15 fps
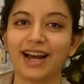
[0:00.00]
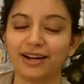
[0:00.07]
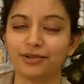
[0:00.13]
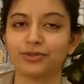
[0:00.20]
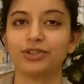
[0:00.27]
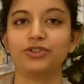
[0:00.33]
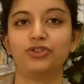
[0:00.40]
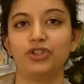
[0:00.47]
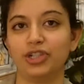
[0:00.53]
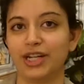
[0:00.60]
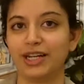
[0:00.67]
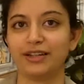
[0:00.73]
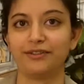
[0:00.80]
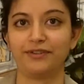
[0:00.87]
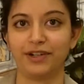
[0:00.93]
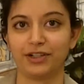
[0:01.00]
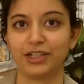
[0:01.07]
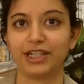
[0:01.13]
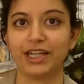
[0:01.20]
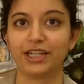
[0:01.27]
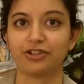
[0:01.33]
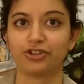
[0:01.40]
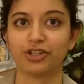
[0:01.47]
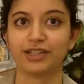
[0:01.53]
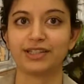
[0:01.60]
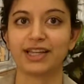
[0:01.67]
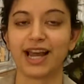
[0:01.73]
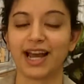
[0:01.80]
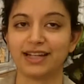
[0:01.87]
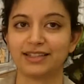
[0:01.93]
thousand genetic
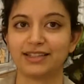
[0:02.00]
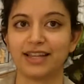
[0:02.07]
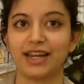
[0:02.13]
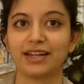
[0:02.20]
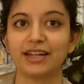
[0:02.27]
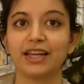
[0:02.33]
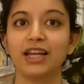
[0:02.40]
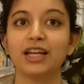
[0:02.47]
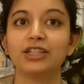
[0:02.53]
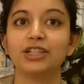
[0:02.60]
variations assayed